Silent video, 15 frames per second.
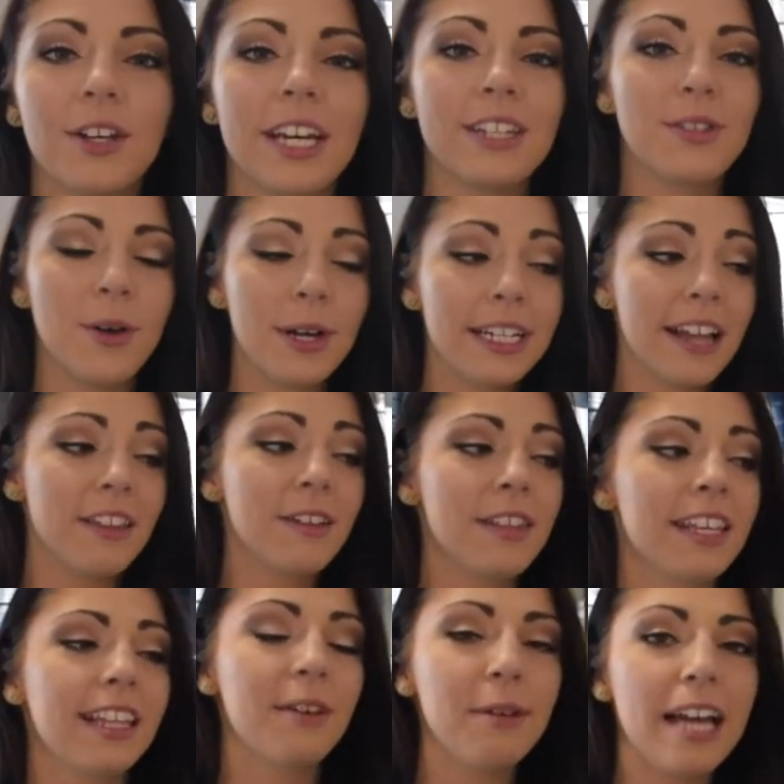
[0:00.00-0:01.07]
Okay, so another
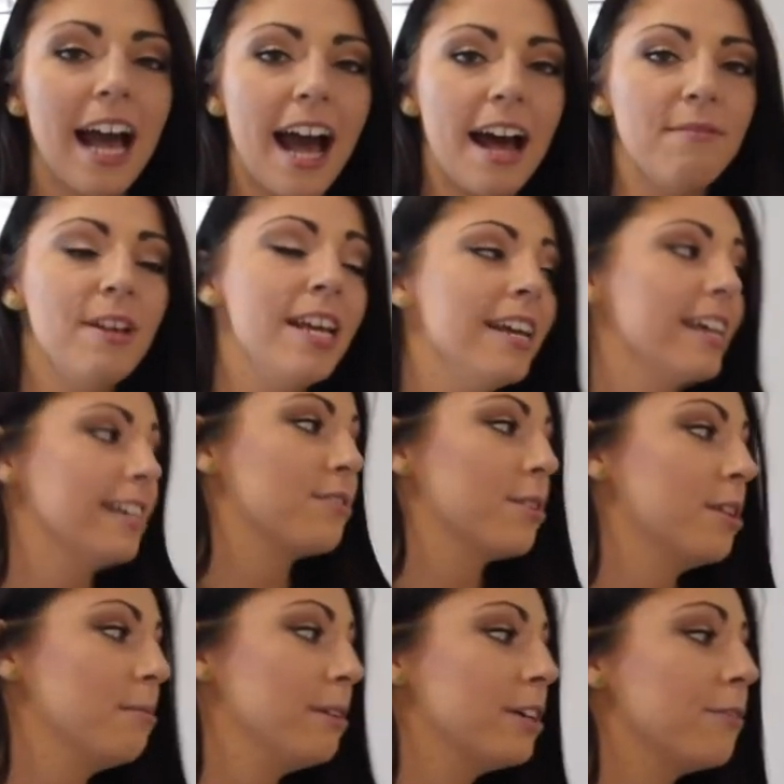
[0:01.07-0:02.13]
thing that we have is
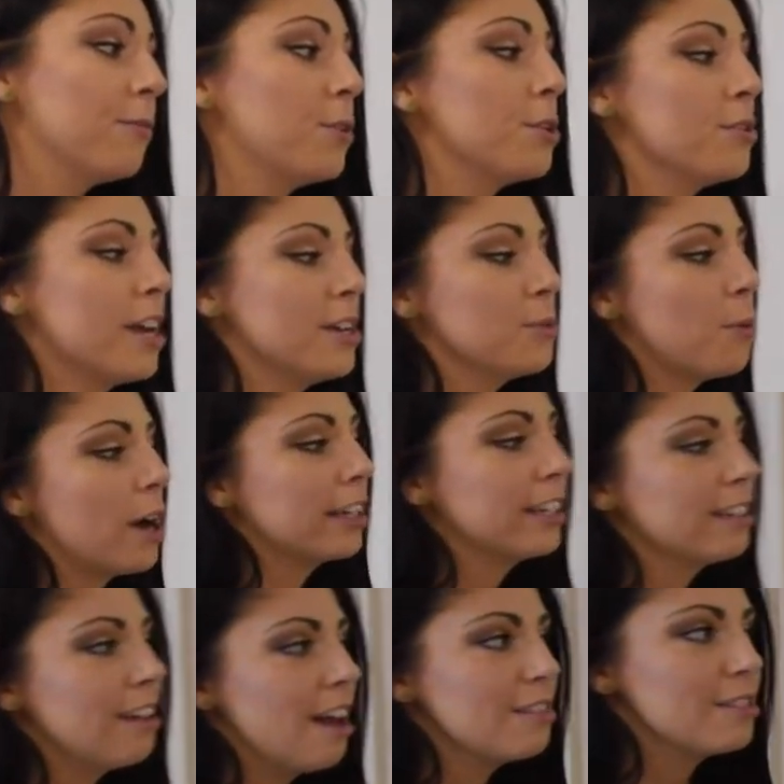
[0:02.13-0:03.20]
going to be a full-size
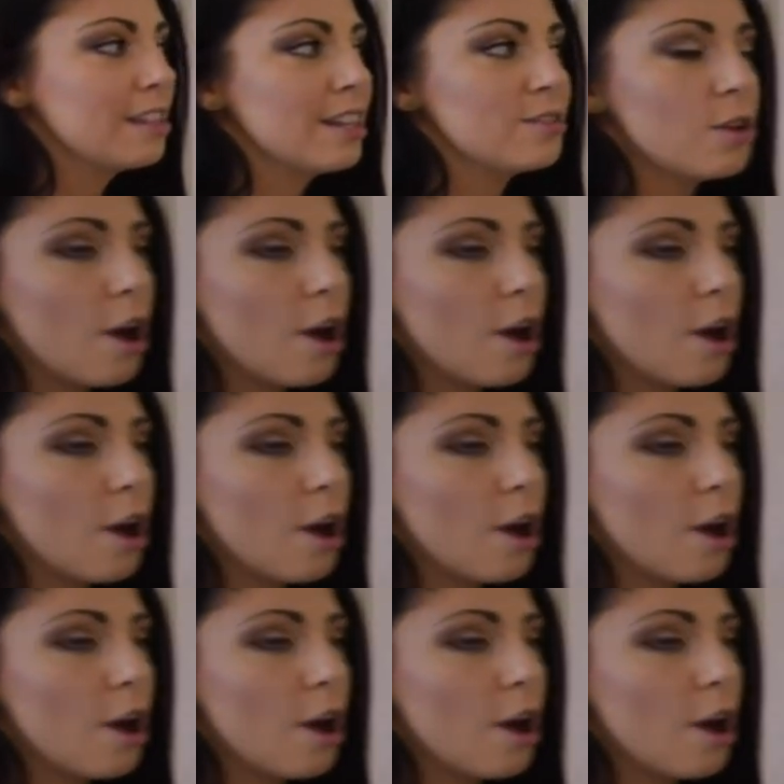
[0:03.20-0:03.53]
walk-in closet that's